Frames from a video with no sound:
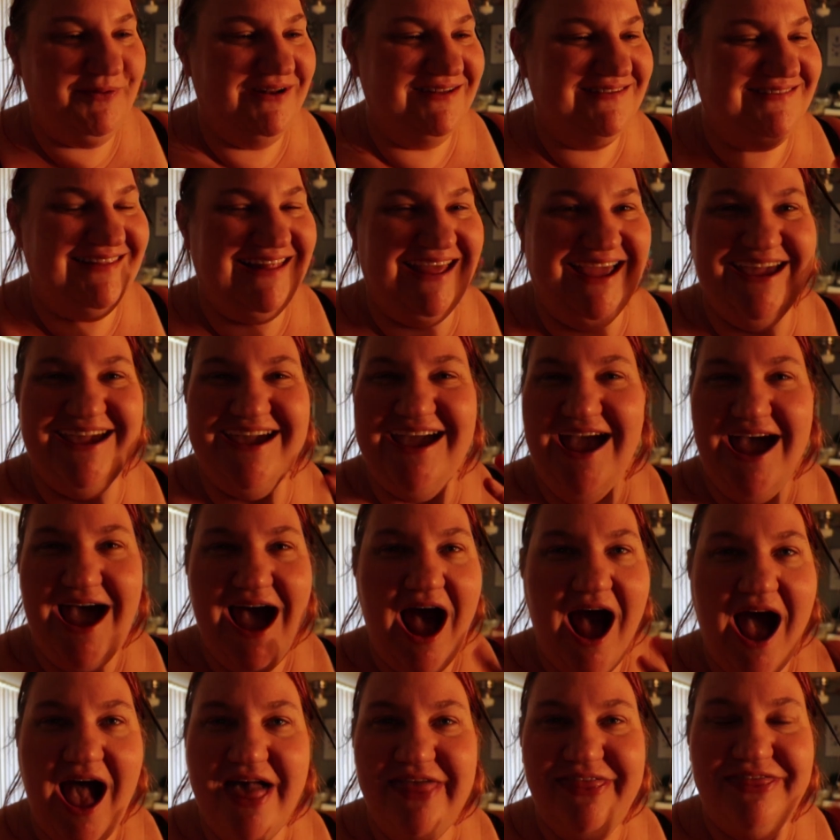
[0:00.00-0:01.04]
But it's like,
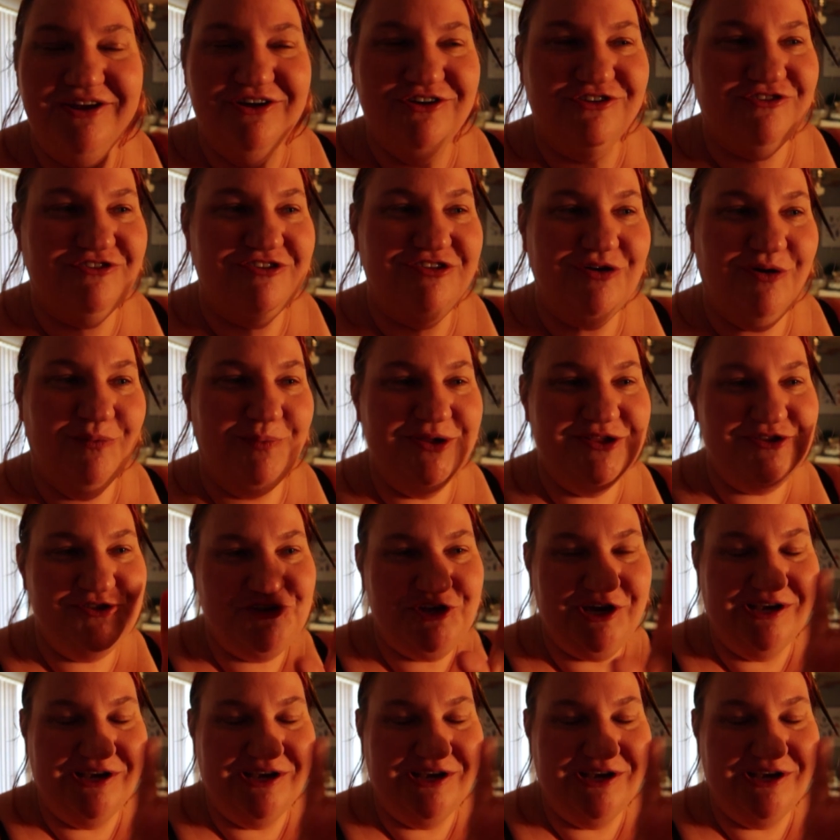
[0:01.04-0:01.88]
there's so much